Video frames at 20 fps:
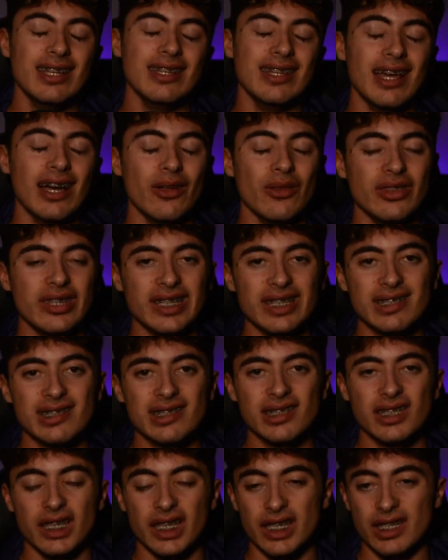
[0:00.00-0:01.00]
Now
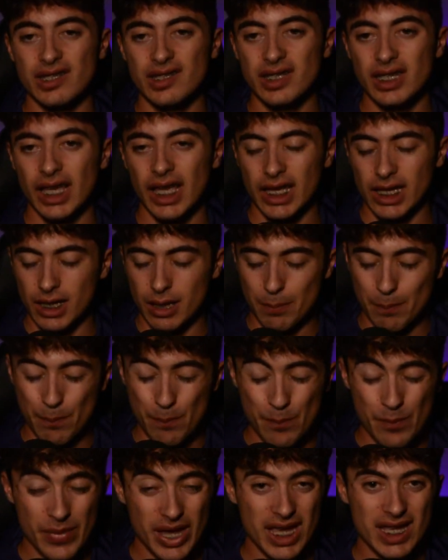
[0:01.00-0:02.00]
this is an
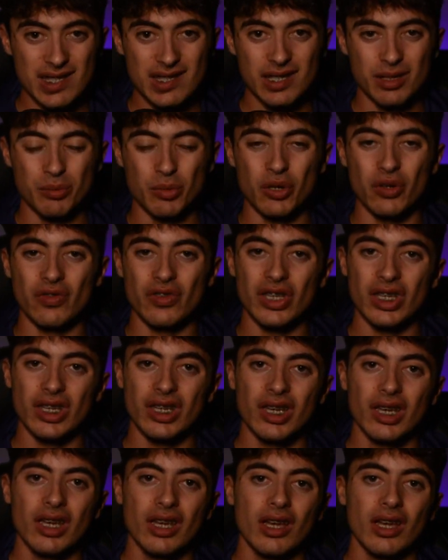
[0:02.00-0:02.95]
amazing movie.